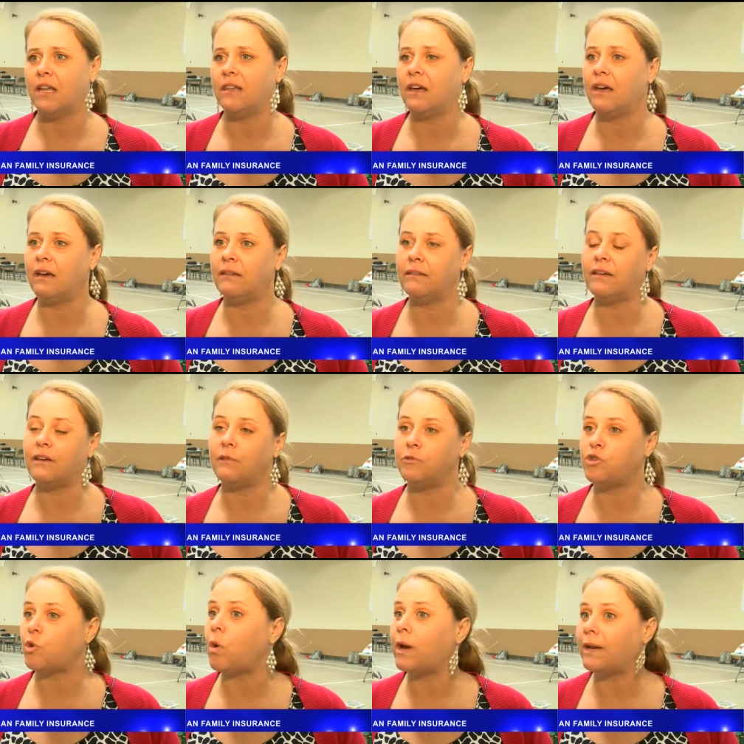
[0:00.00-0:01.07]
the, the
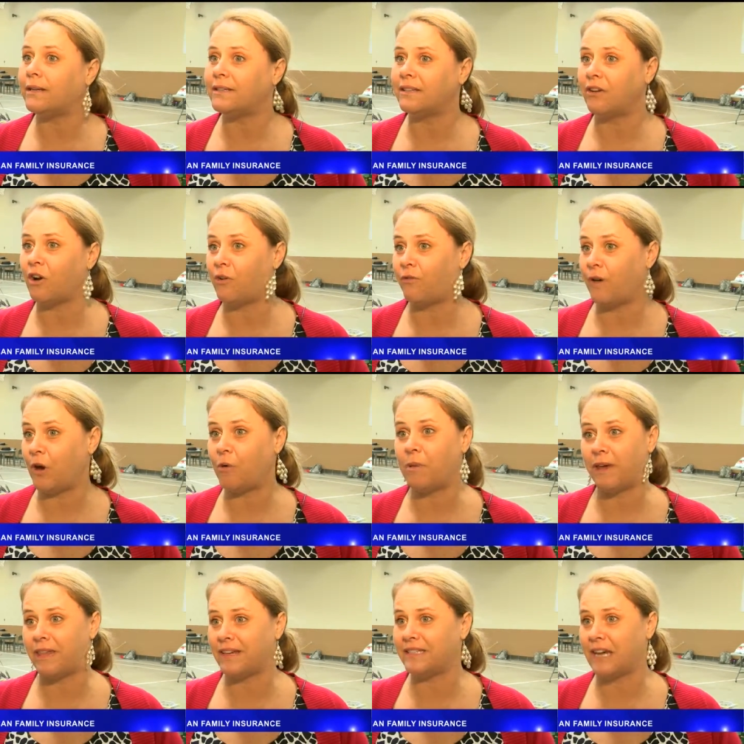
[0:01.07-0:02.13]
joys are felt
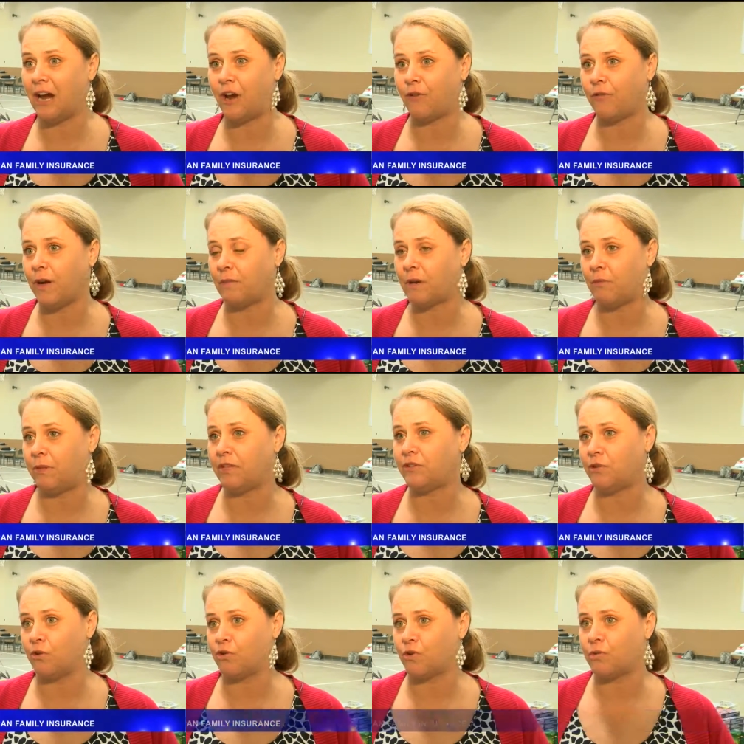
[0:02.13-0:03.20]
by the entire family when the
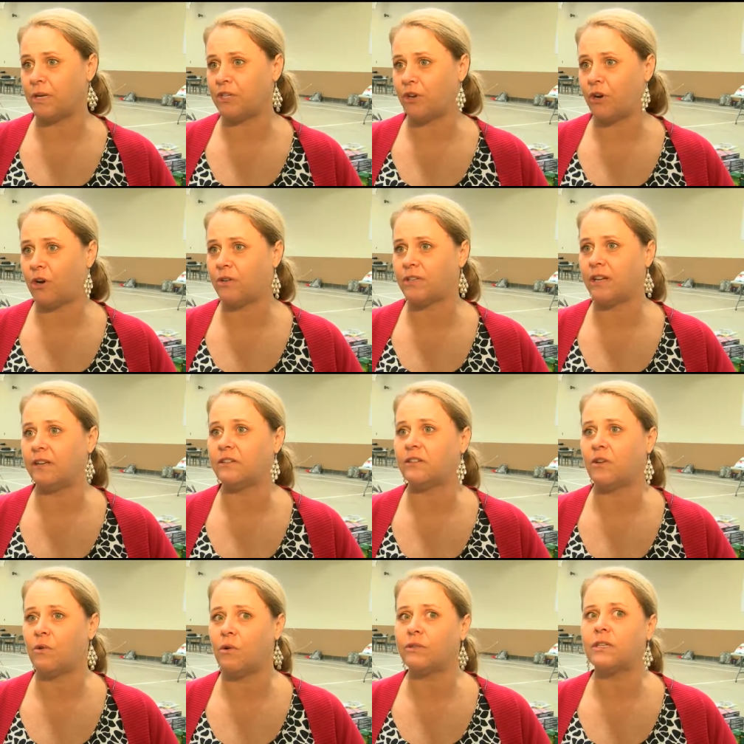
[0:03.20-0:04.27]
soldier returns, and
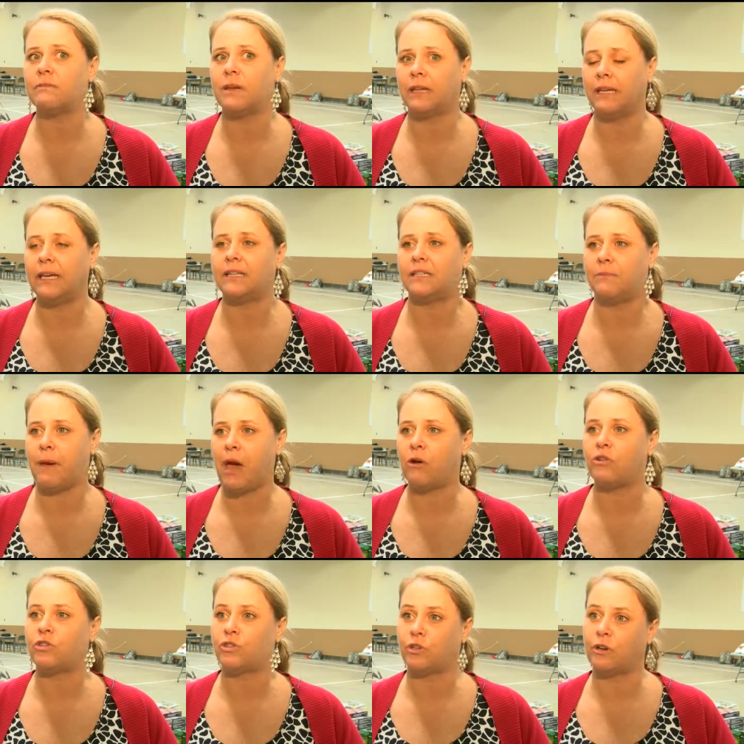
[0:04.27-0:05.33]
so ultimately it's
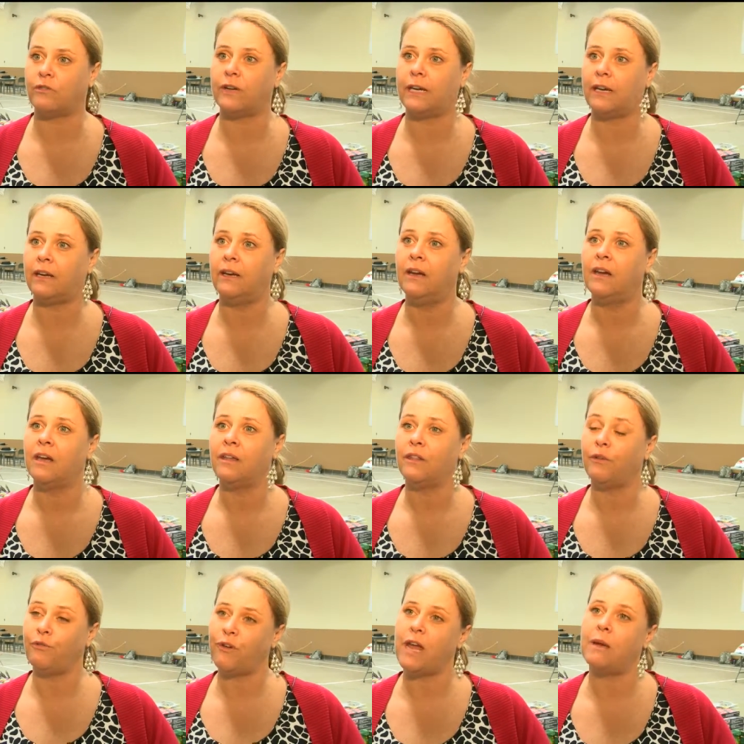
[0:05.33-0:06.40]
about serving
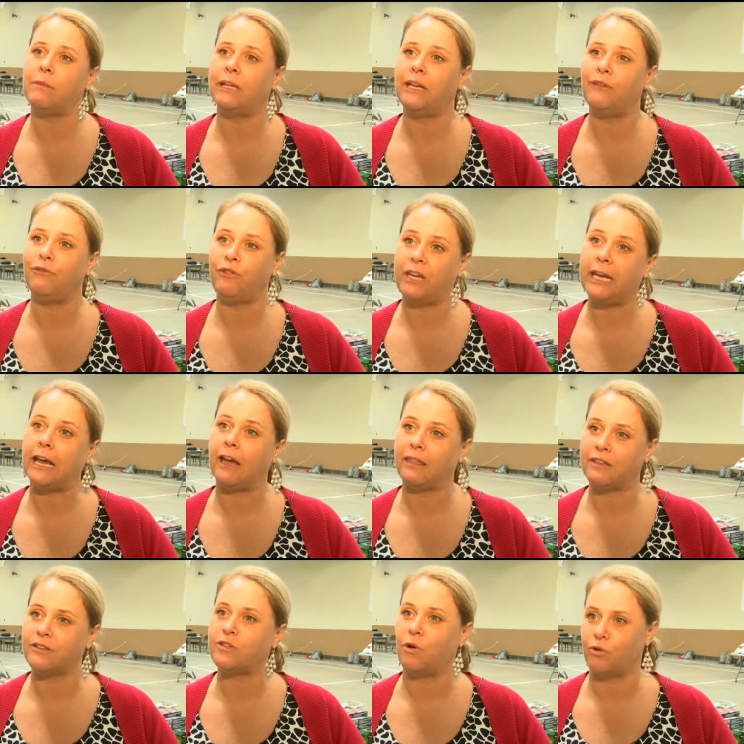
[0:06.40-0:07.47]
the family via
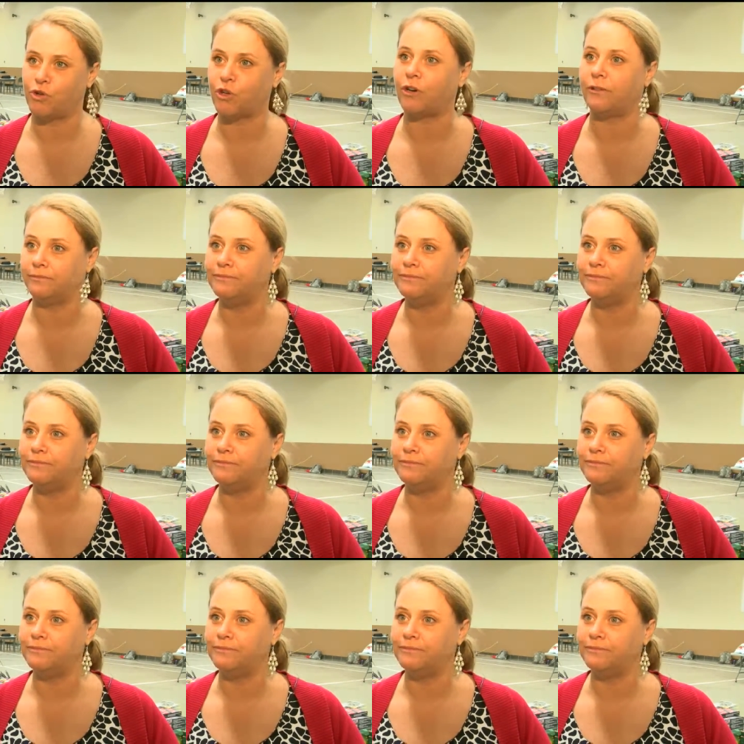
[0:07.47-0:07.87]
the soldier.